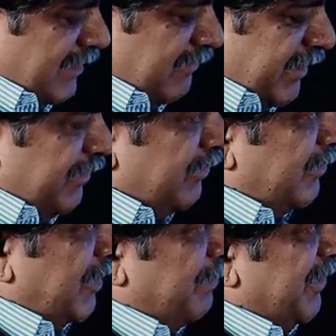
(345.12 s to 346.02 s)
What you
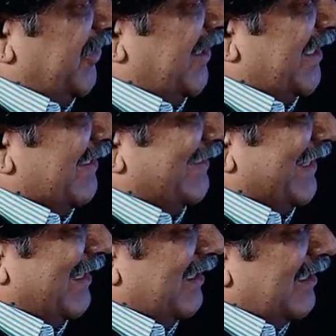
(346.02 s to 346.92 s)
appreciate is
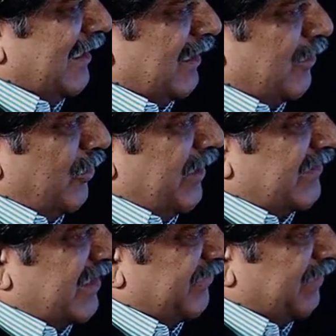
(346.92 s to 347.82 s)
that in a chronic
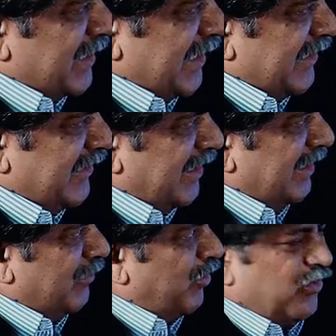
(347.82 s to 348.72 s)
stressful condition,
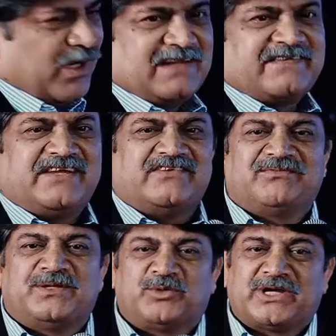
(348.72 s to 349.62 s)
the overall size of
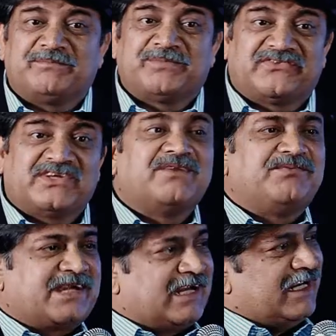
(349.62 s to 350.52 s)
the hippocampus
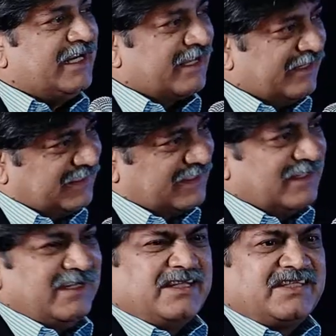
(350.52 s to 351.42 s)
significantly decreases.
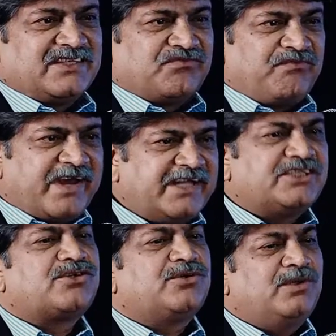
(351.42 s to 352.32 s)
This is very
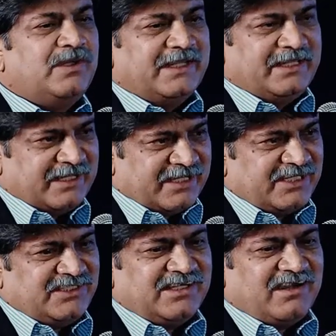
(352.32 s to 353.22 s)
true in the
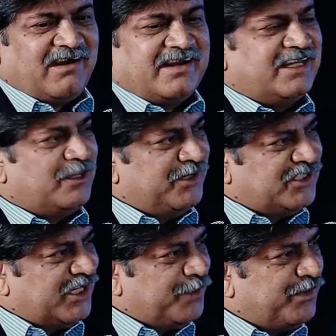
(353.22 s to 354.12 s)
aging or in the
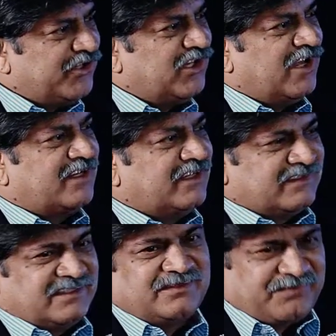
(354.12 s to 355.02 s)
major depression or in the
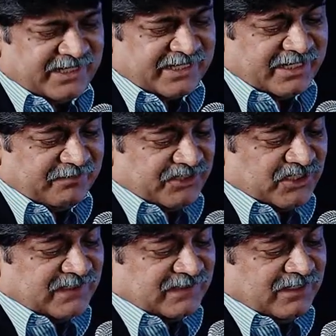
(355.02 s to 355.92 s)
schizophrenic
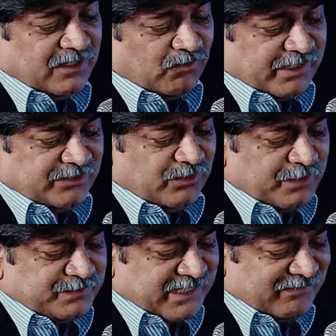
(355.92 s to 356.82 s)
individuals. What you
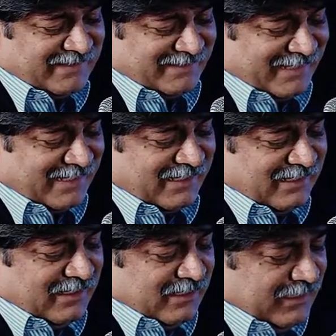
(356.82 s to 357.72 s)
observe is that
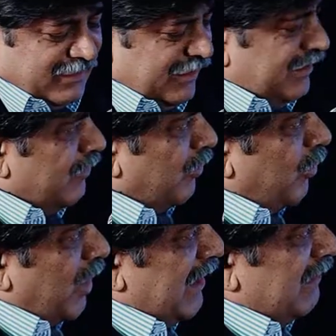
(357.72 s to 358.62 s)
the
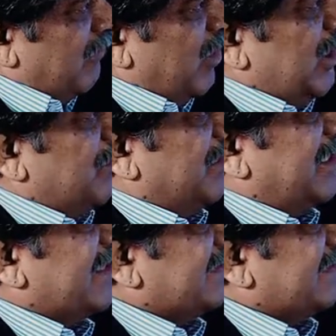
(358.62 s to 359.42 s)
overall volume and the